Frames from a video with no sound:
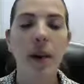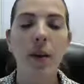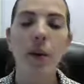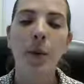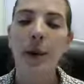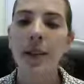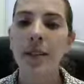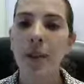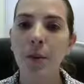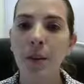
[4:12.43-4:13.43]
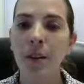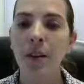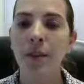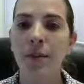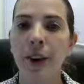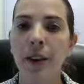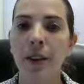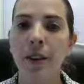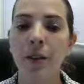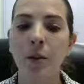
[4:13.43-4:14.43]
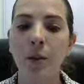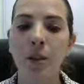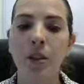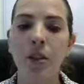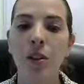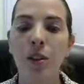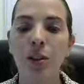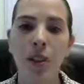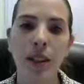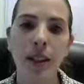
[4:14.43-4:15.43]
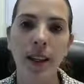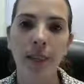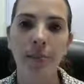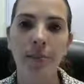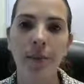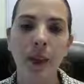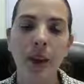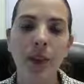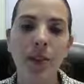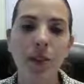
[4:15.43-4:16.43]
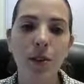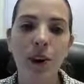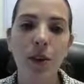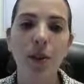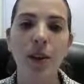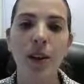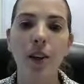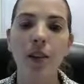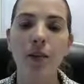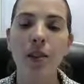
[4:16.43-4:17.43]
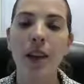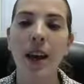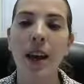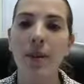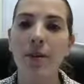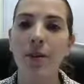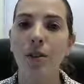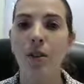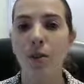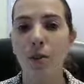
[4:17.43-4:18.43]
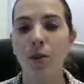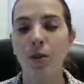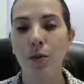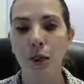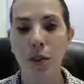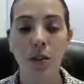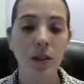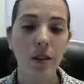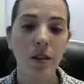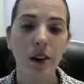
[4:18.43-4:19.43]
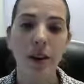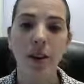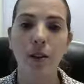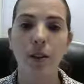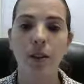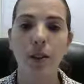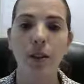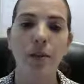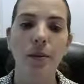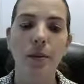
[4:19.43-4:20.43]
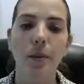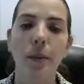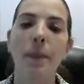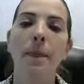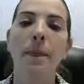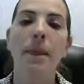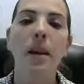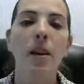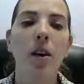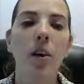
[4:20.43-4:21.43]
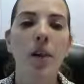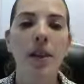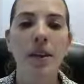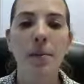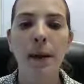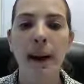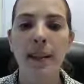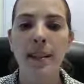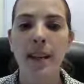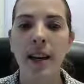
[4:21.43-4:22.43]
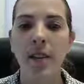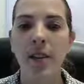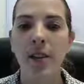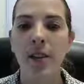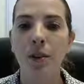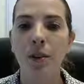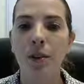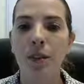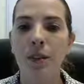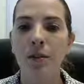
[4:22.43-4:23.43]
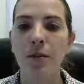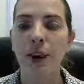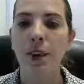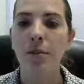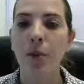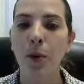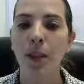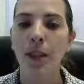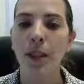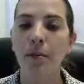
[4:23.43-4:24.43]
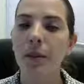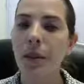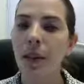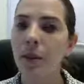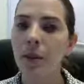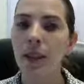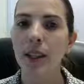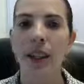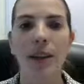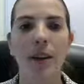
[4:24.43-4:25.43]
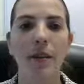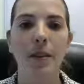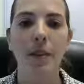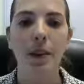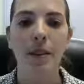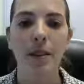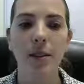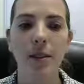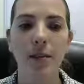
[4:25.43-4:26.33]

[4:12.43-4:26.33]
And when we get done with our file, we should close it again. And to do that, we're going to use the fclose function, or the file close function. All we need to pass to fclose is the file pointer, and it will take care of the rest.